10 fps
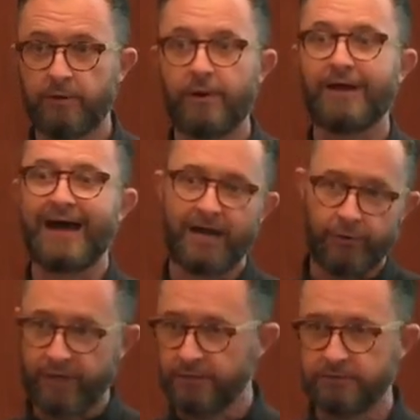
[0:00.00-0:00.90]
about
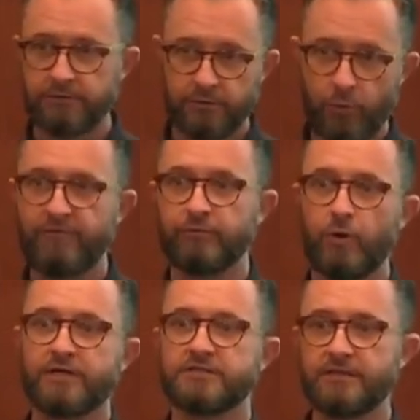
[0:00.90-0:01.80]
hiring whoever
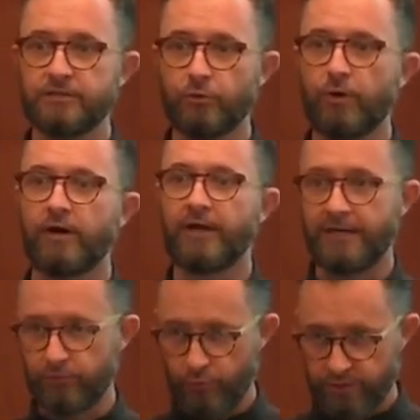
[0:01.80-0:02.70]
walks in the door and
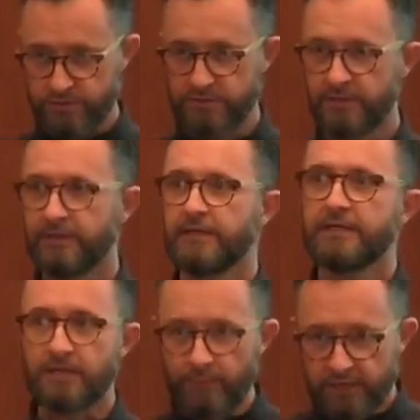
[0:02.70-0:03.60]
who is
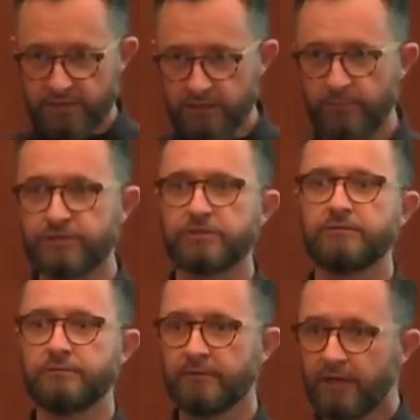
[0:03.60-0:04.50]
committed to the
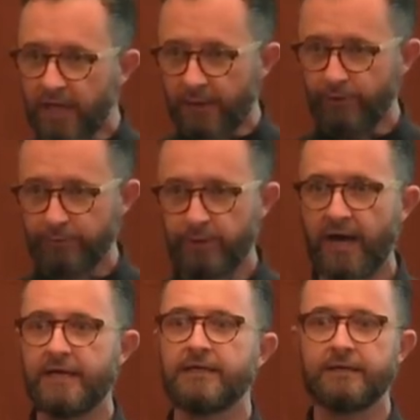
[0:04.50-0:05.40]
mission, able to buy
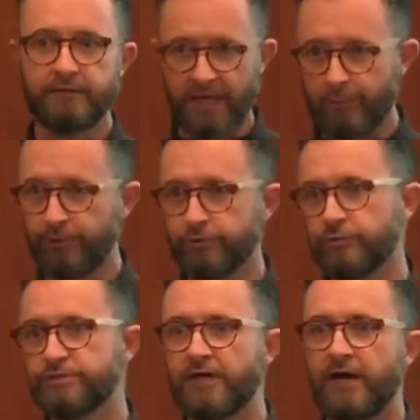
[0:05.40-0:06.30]
in, able to do the
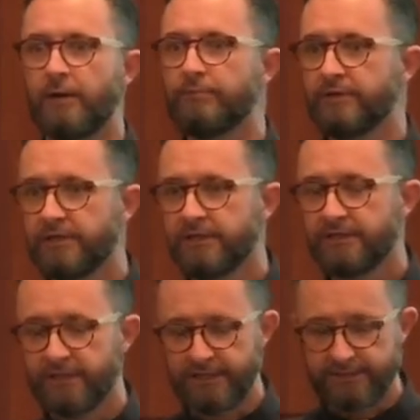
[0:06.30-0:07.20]
job,
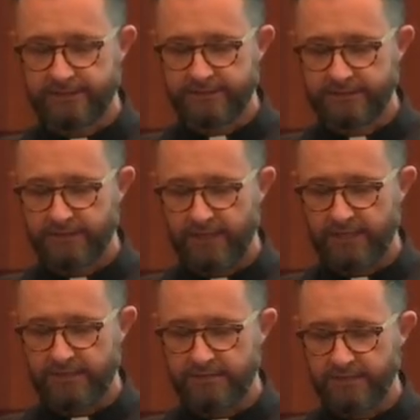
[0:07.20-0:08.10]
uh,
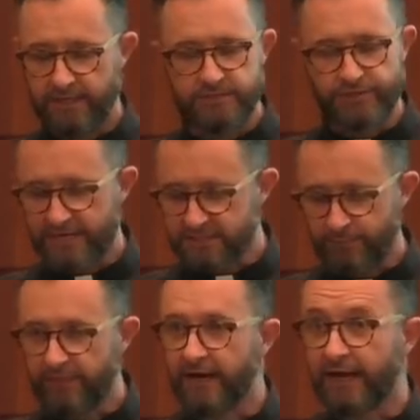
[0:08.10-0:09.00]
and, uh, and so that's
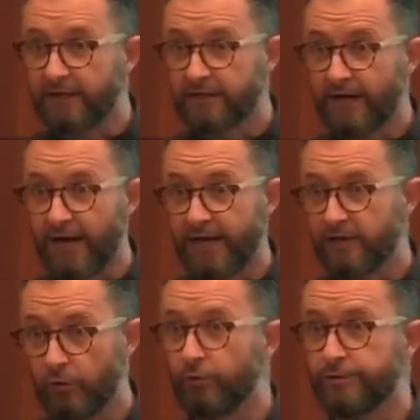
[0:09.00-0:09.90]
something that I, I
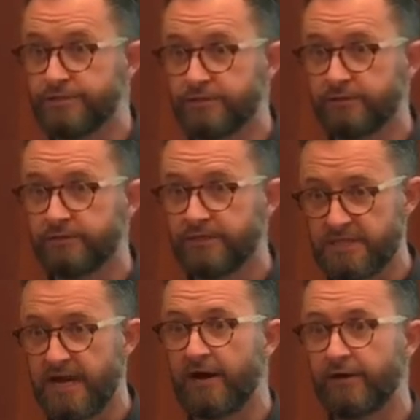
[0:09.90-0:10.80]
hold as, a, as
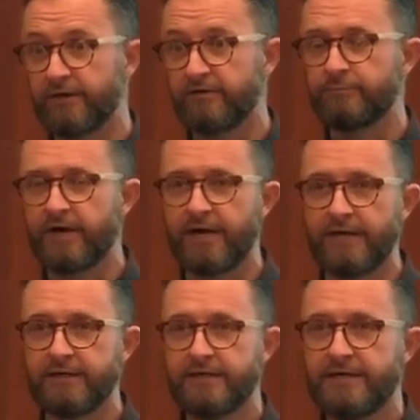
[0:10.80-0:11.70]
an area of pride.
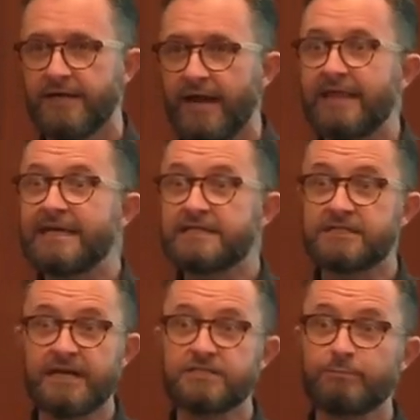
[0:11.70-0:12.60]
And I think it's,
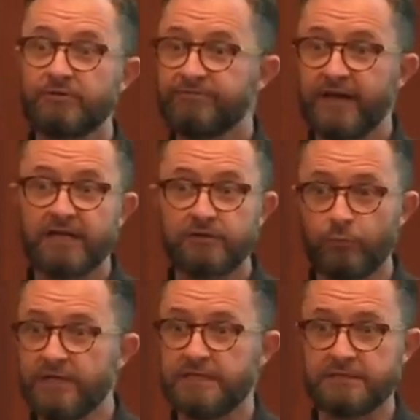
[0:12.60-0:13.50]
it's a prophetic
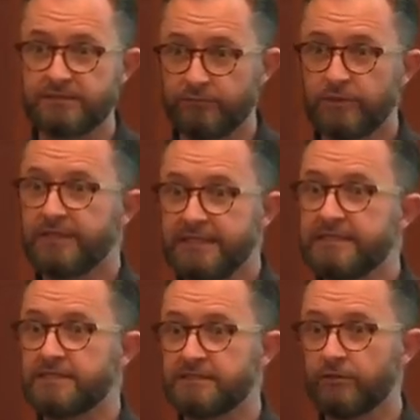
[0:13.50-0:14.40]
witness. It really
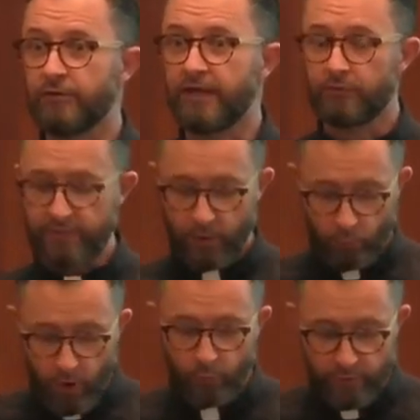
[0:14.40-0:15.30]
is, you know, that, that
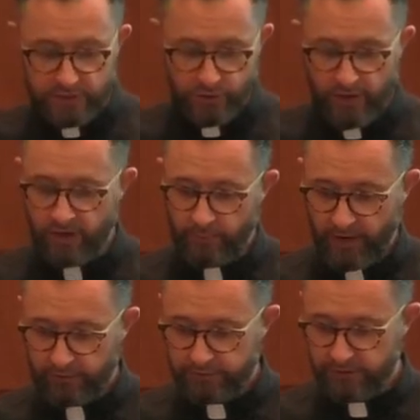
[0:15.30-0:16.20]
what we talk
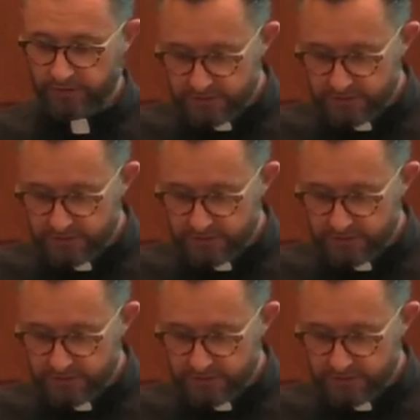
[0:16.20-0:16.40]
about, you know, that